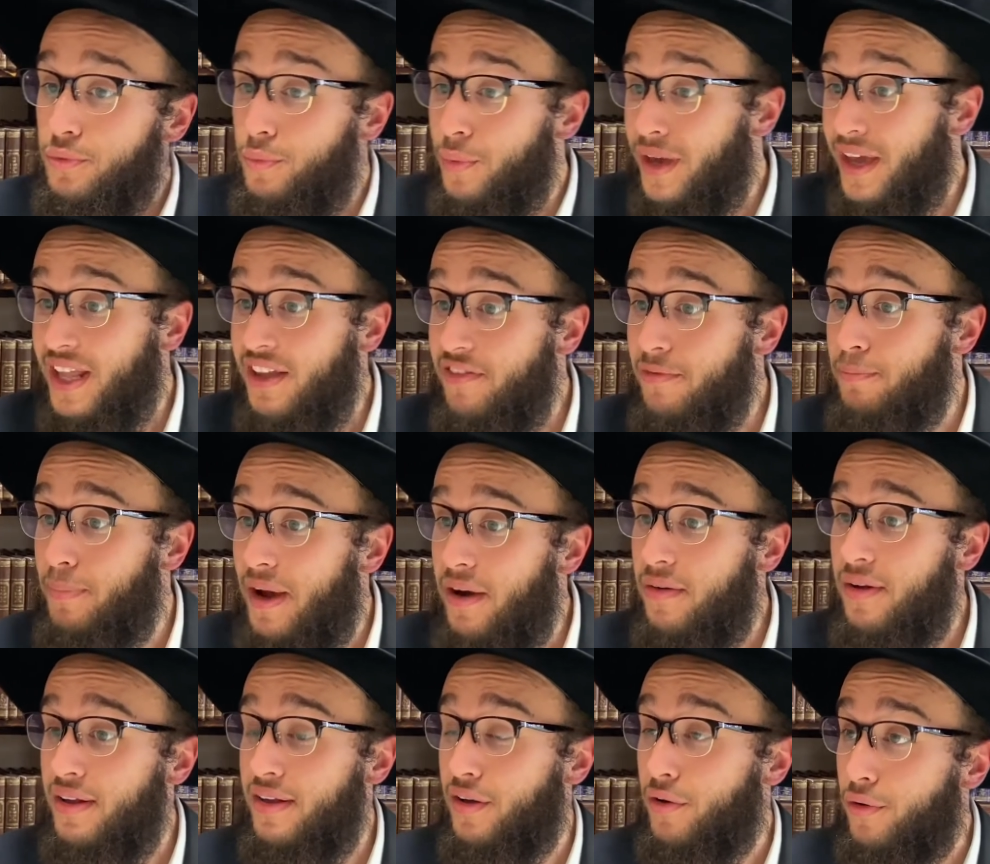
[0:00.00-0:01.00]
we can even
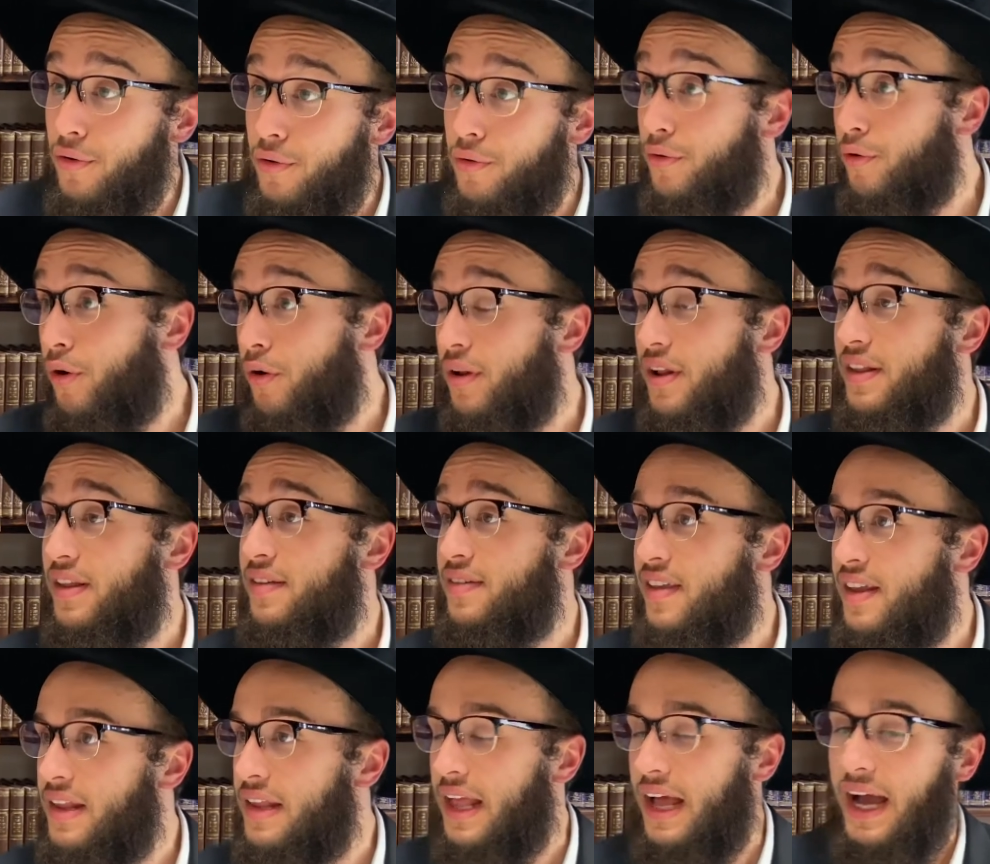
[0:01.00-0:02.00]
barely call it a
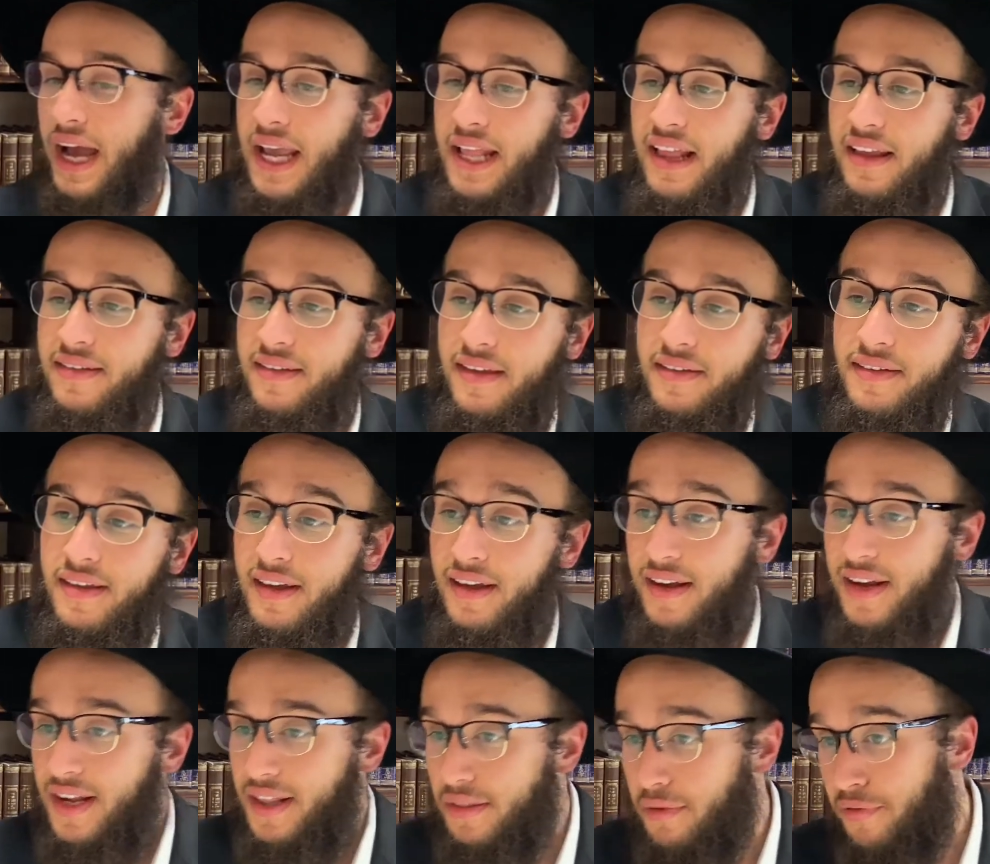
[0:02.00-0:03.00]
sin, HaChida says
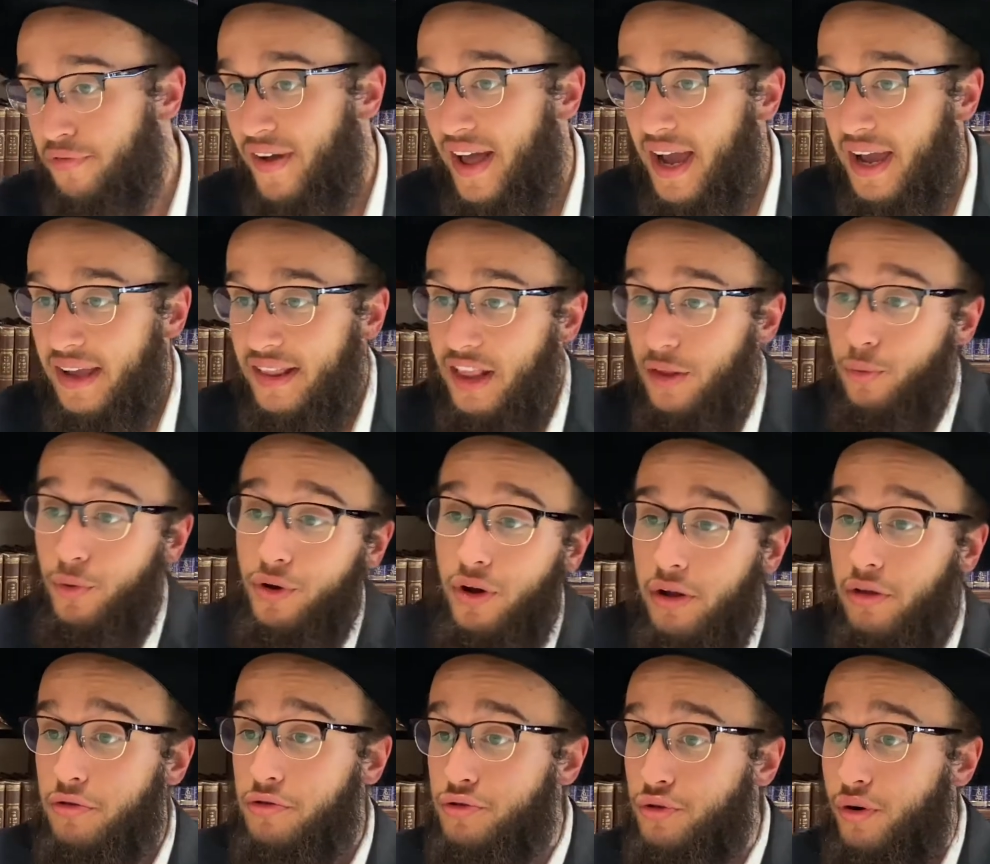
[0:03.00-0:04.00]
the fact that we're not
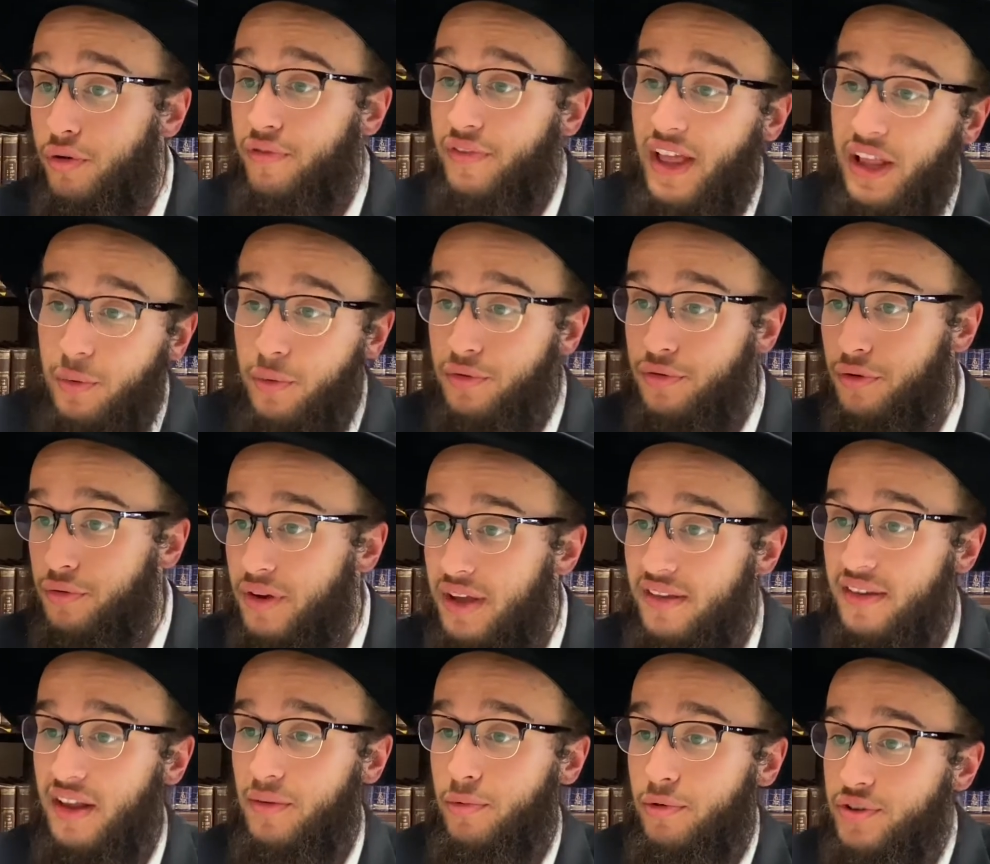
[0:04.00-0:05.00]
sure if that was the reason
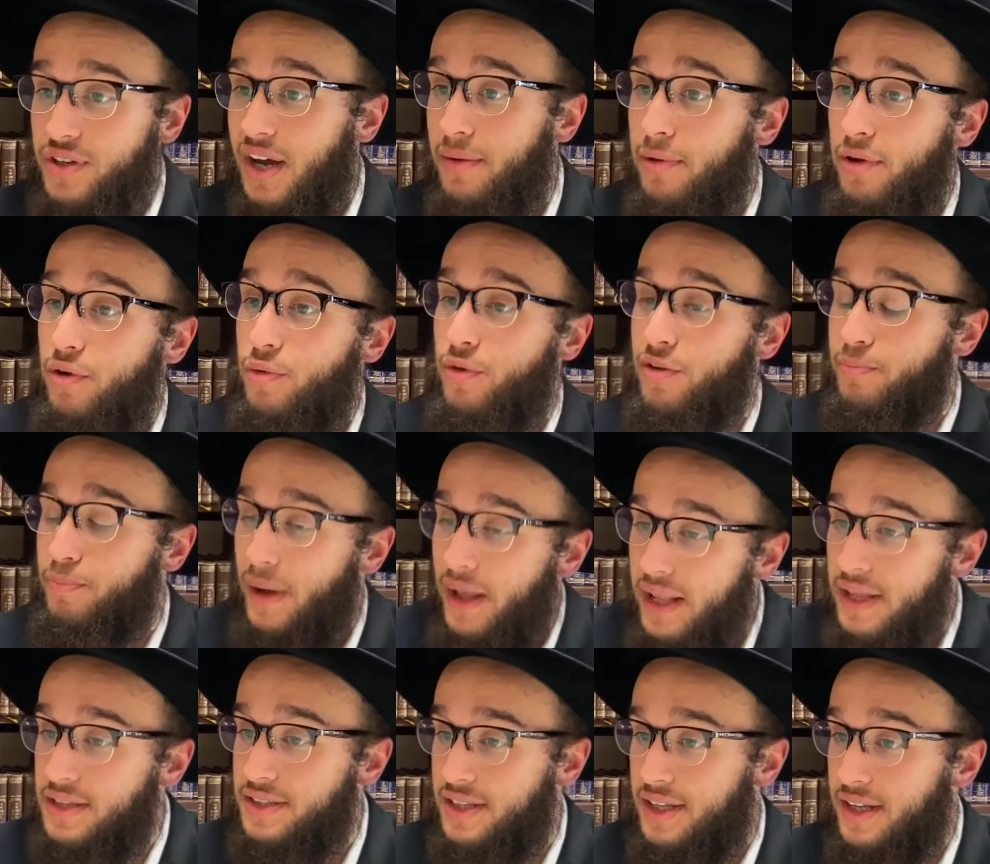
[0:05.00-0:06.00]
that Moshe Rabbeinu was
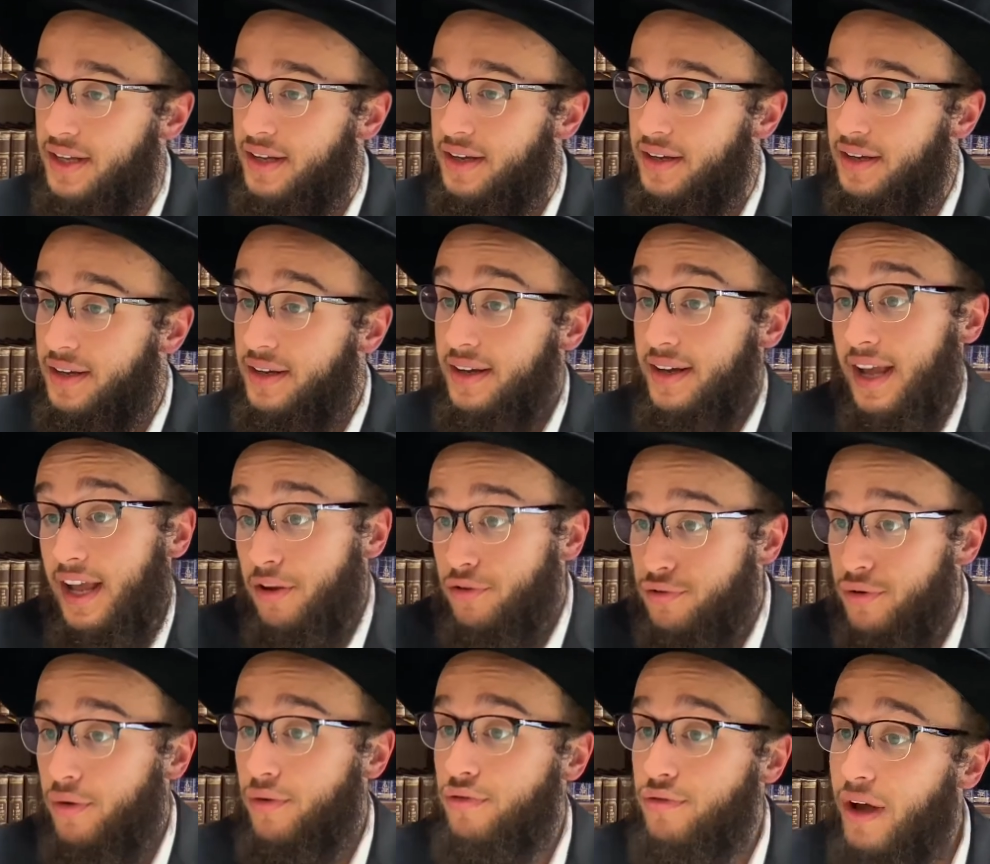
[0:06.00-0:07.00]
punished, it
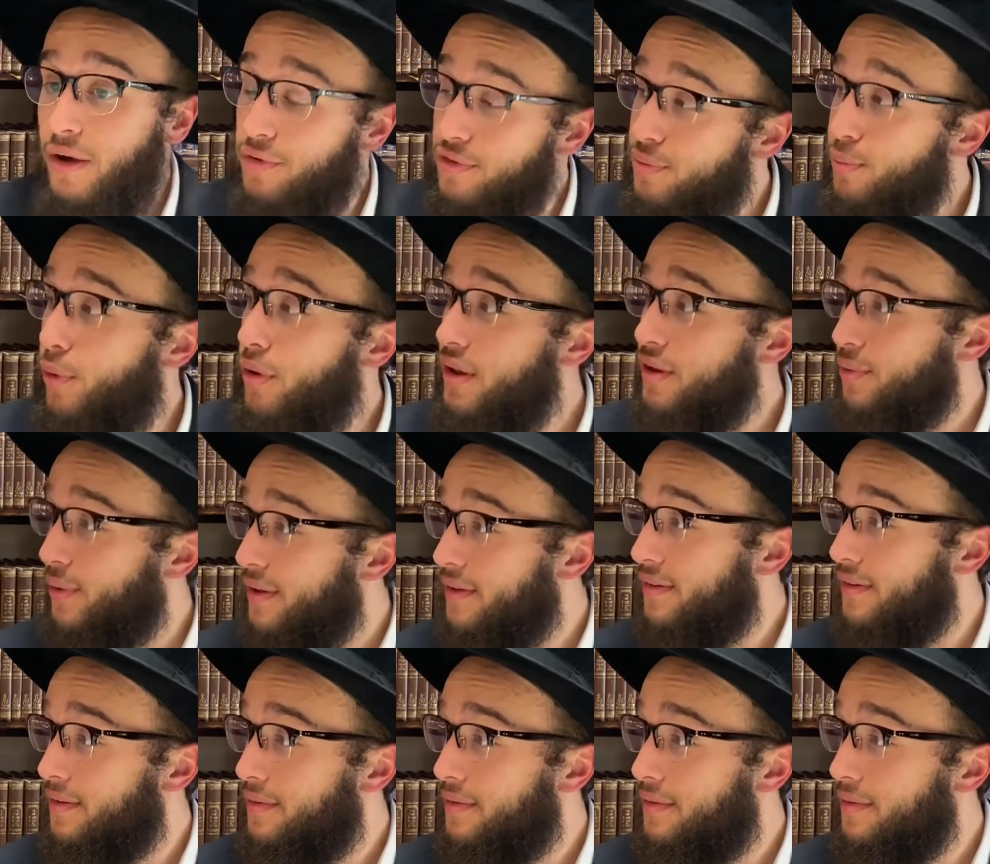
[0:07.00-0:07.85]
shows you how small it was.